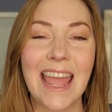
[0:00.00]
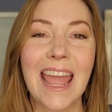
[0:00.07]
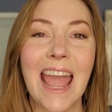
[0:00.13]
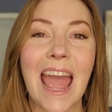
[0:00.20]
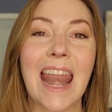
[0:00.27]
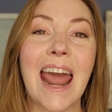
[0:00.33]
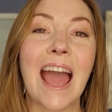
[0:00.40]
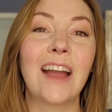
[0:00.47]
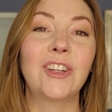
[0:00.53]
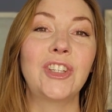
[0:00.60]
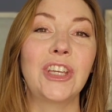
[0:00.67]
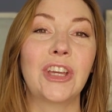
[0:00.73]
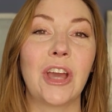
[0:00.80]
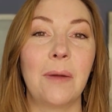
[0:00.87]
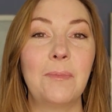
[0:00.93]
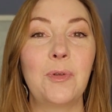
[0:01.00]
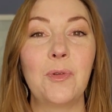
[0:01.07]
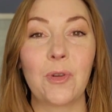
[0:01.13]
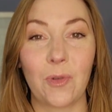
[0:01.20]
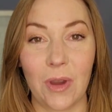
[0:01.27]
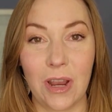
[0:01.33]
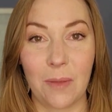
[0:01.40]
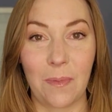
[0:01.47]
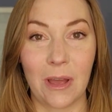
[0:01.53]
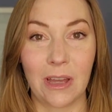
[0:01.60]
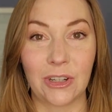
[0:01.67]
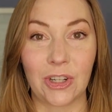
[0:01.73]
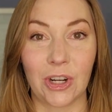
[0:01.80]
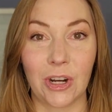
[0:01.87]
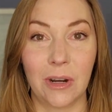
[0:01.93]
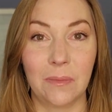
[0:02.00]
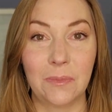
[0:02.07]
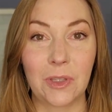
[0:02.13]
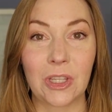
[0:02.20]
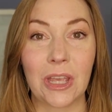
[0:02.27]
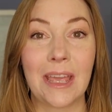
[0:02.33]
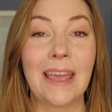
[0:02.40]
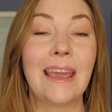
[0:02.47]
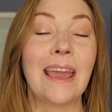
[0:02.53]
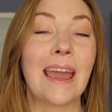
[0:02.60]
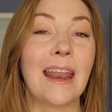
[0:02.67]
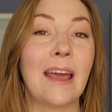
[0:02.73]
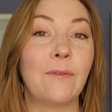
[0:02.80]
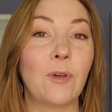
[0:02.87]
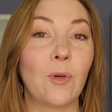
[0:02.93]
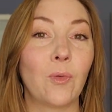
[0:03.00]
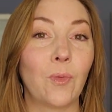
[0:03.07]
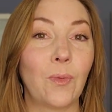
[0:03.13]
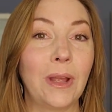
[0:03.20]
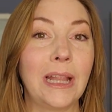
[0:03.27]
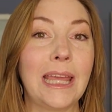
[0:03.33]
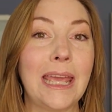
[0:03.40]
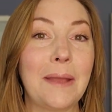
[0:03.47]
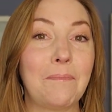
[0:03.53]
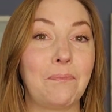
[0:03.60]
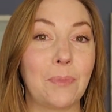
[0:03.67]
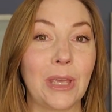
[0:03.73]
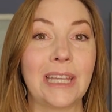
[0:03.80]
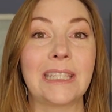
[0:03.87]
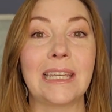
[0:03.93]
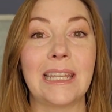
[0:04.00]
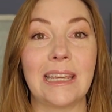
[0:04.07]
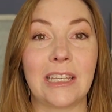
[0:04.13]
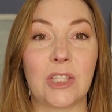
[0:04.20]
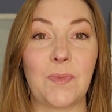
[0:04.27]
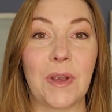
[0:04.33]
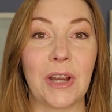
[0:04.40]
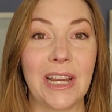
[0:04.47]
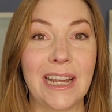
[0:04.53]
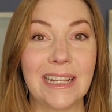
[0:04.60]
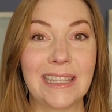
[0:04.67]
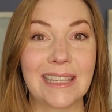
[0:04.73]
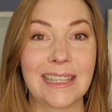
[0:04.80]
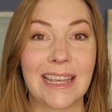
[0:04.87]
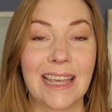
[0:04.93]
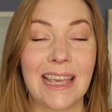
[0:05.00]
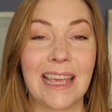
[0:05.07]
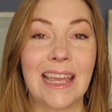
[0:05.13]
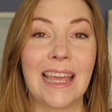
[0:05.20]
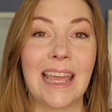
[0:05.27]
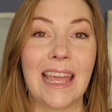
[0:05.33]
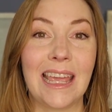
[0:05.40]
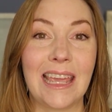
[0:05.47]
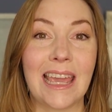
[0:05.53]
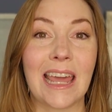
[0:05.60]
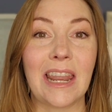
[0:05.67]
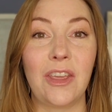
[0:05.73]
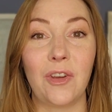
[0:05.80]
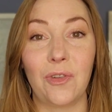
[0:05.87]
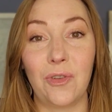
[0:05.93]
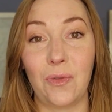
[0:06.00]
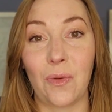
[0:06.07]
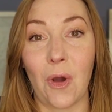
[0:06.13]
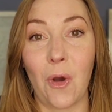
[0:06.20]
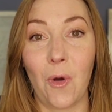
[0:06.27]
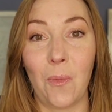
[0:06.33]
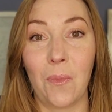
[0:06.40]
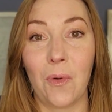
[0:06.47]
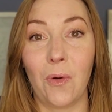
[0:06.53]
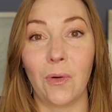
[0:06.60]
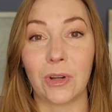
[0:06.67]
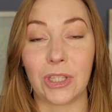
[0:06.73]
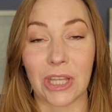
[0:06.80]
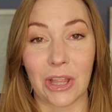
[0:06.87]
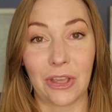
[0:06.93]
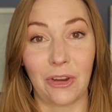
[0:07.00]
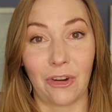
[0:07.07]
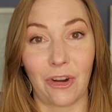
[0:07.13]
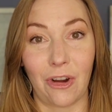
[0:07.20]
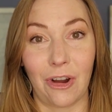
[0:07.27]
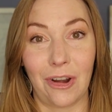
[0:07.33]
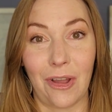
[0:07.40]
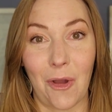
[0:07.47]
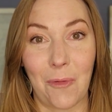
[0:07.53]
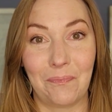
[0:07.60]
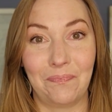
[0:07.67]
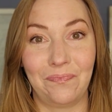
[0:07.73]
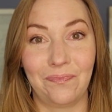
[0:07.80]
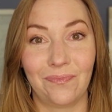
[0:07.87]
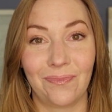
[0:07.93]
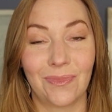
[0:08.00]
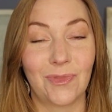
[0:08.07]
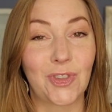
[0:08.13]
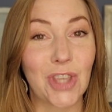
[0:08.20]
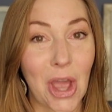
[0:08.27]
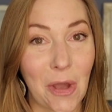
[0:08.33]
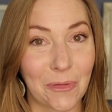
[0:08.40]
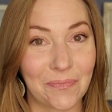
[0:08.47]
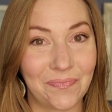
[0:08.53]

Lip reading: and actually come to agreed upon terms and have a really pleasant experience in getting your new home or selling your current home. So